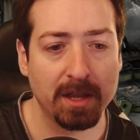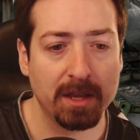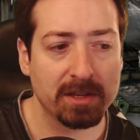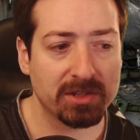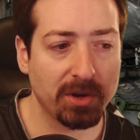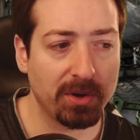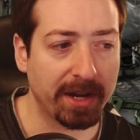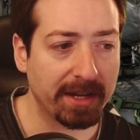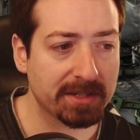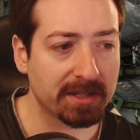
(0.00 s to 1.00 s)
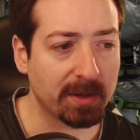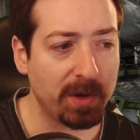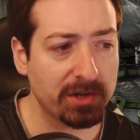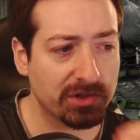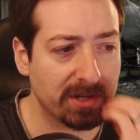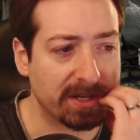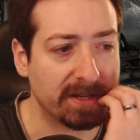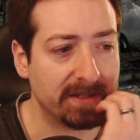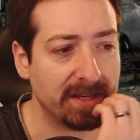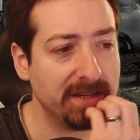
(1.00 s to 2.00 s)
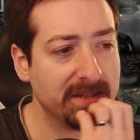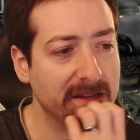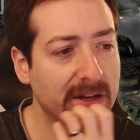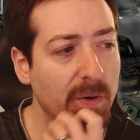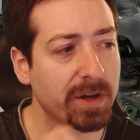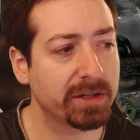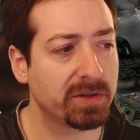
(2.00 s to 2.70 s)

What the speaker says: So I guess the question is it going